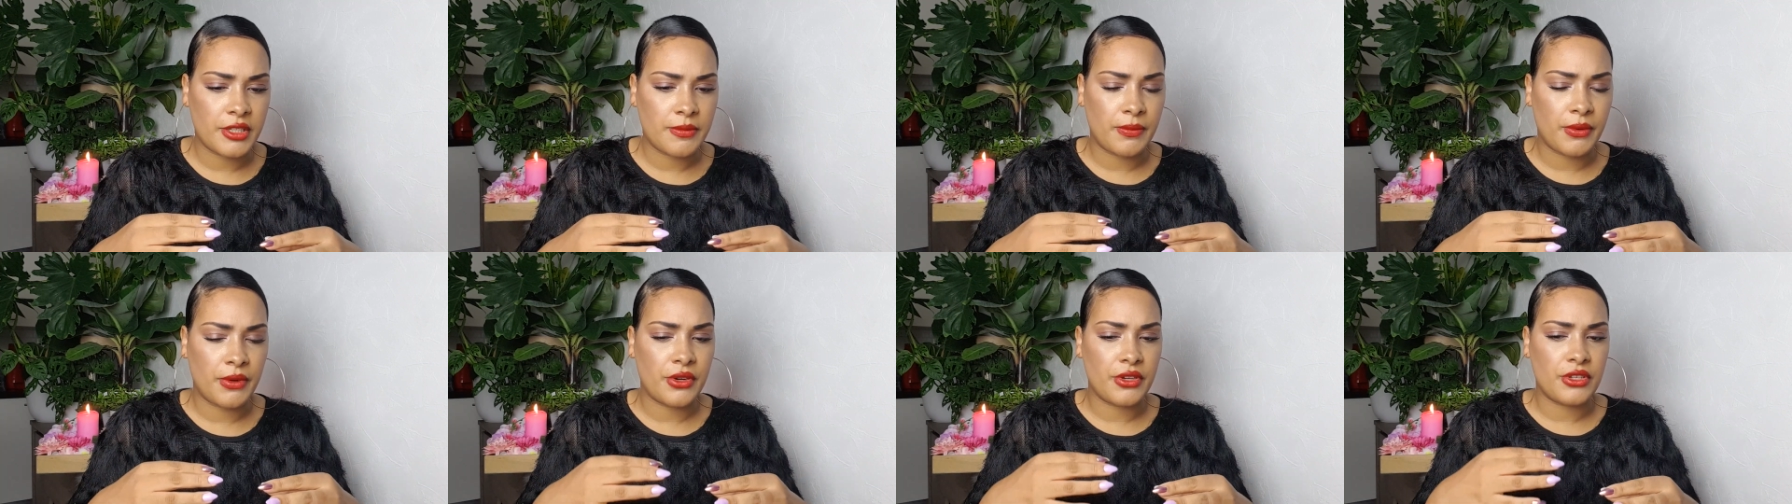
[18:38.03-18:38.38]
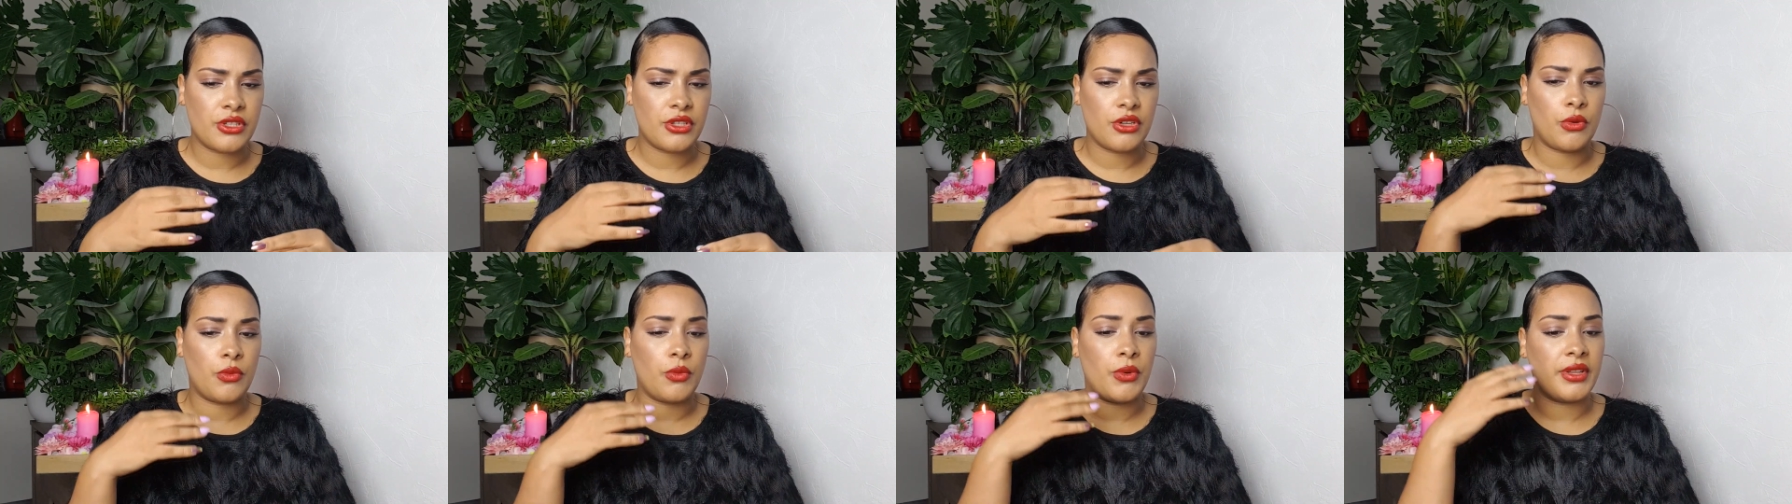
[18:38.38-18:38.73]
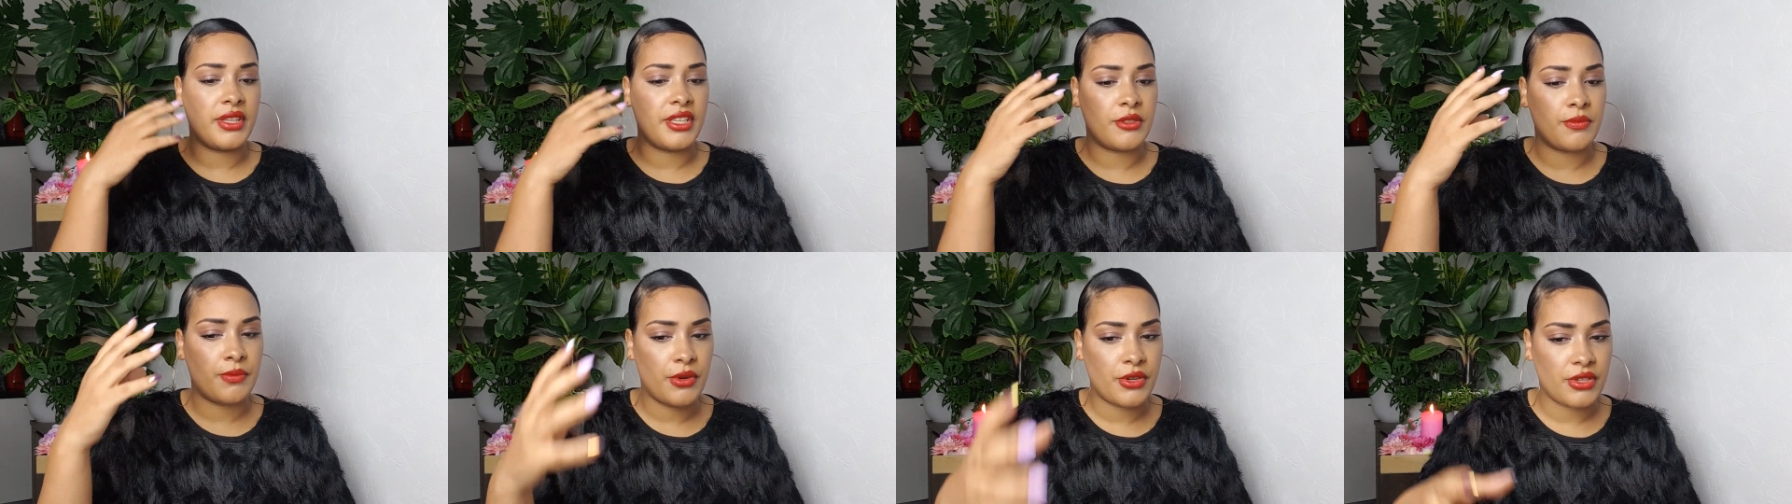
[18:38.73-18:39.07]
person or what
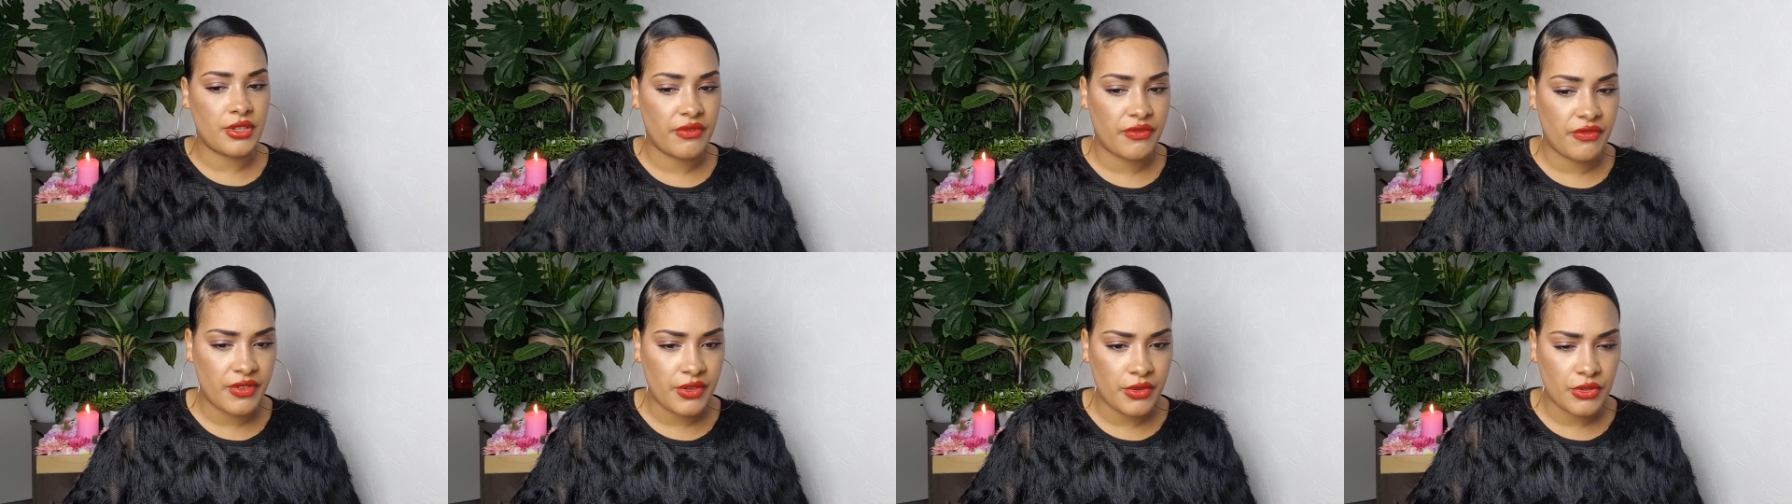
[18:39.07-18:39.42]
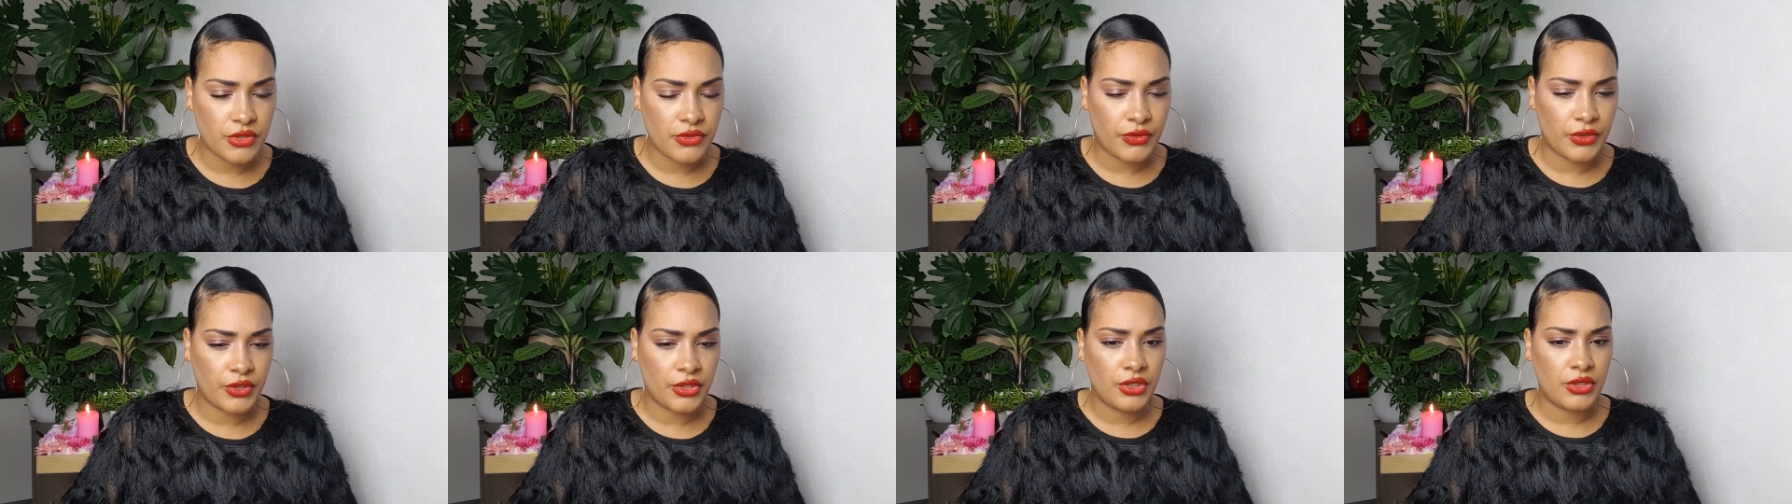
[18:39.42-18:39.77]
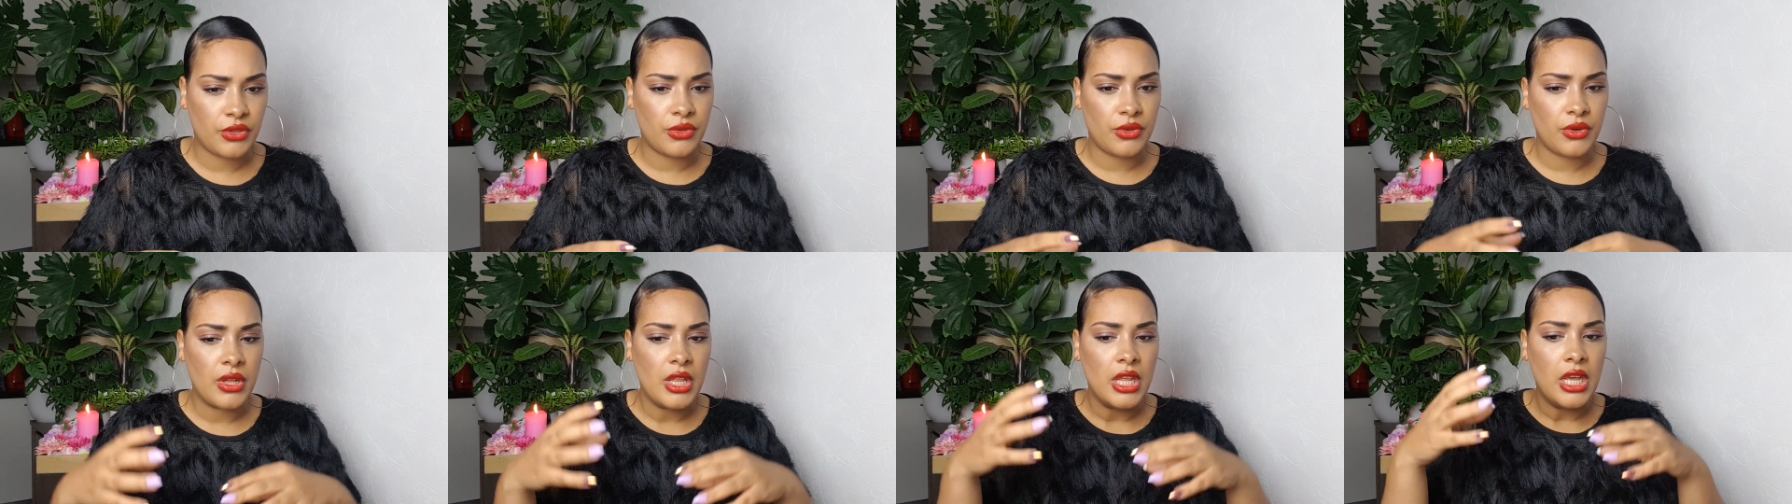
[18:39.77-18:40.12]
this person feels for
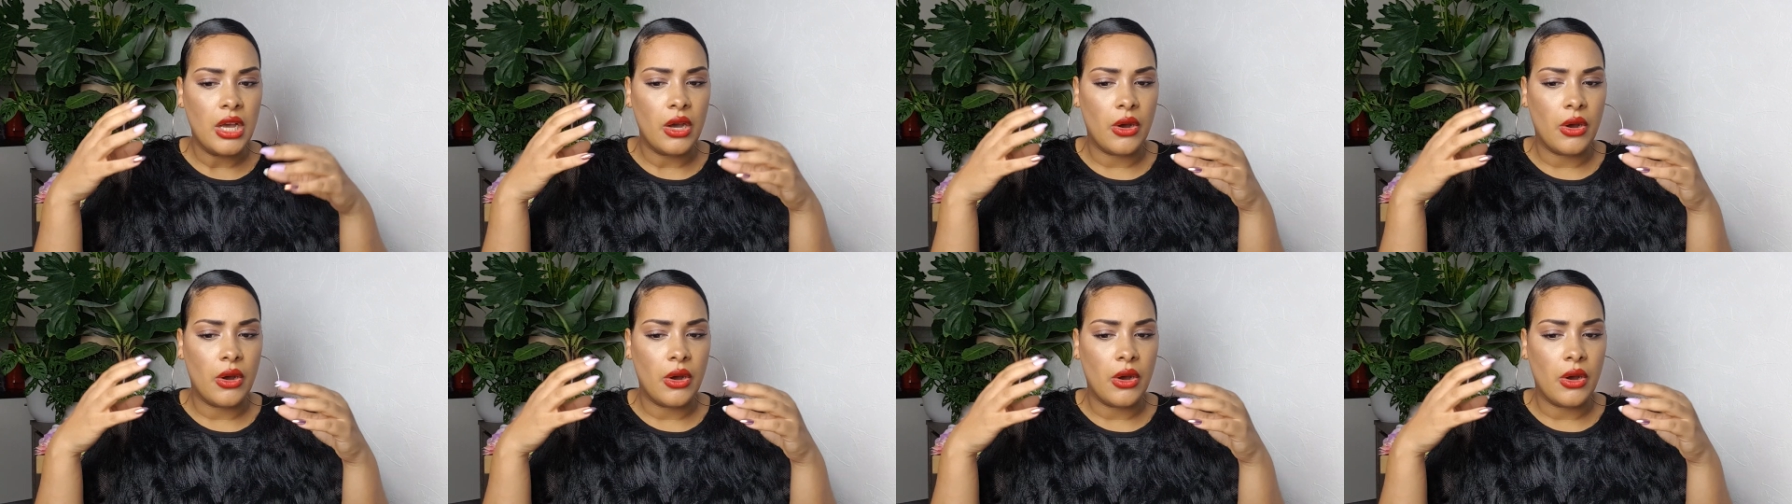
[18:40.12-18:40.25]
you